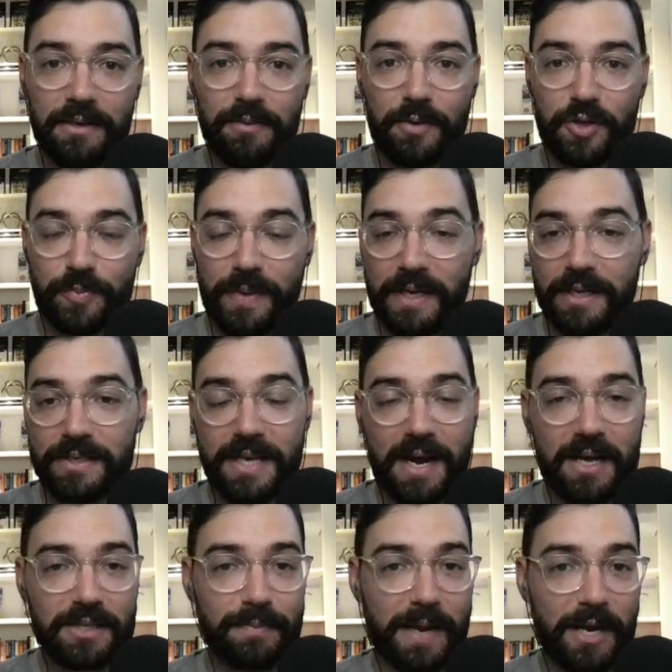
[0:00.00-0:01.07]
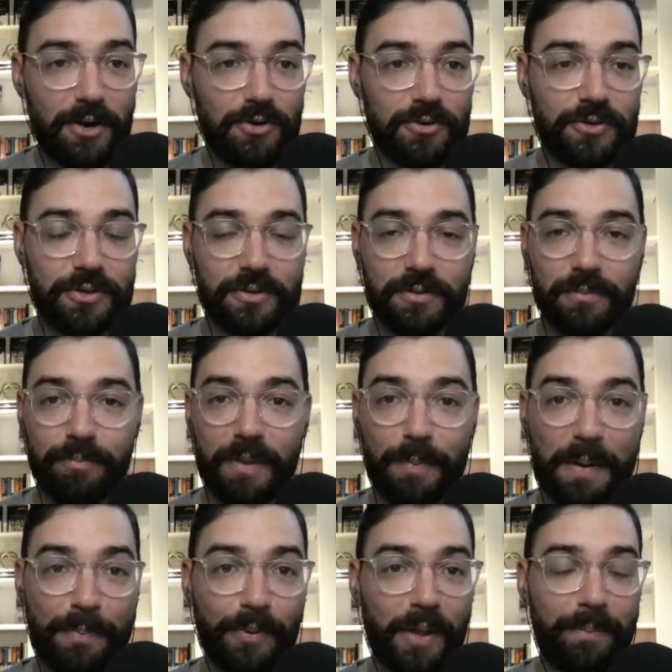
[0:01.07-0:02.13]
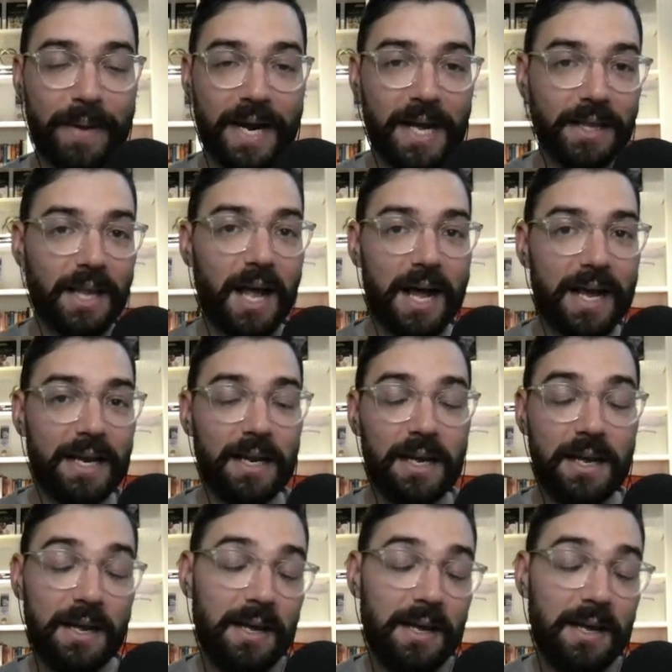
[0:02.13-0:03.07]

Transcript: which means the odds makers, the people that Bet Online,